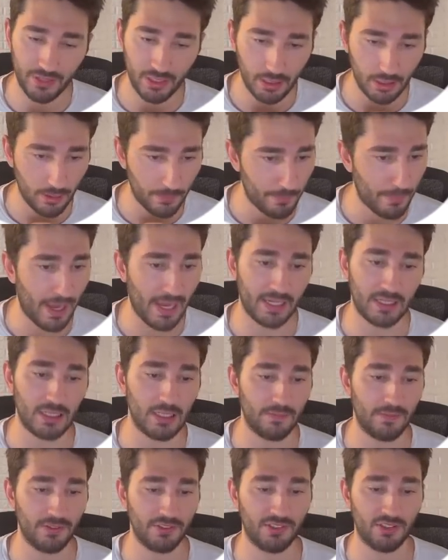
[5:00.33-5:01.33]

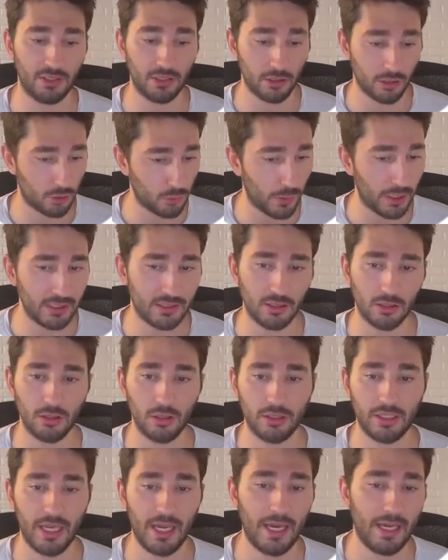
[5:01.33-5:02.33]
magnificent. They're great to
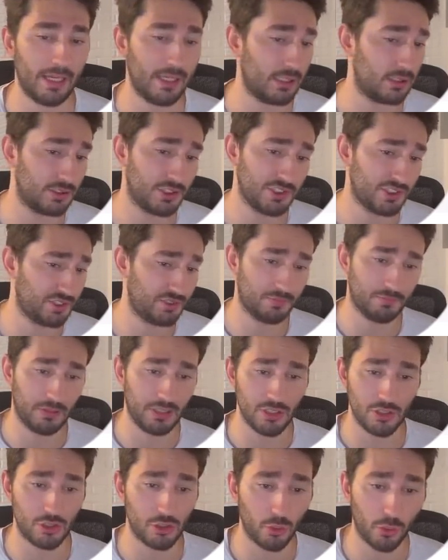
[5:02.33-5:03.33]
look at and just
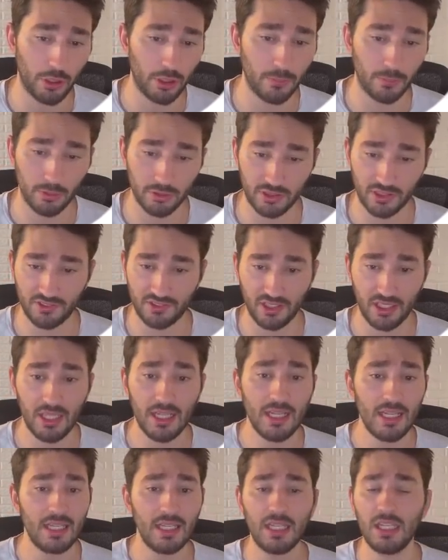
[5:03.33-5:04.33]
enjoyable to see.
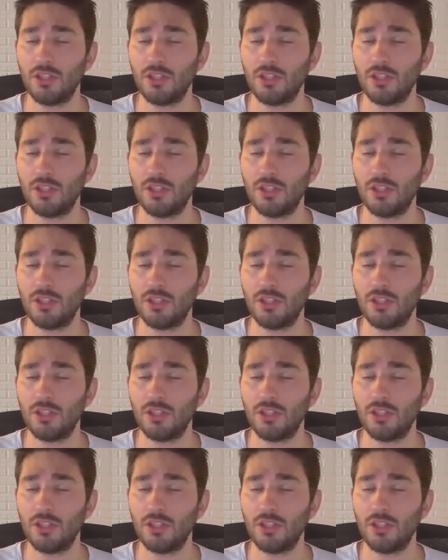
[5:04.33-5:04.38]
He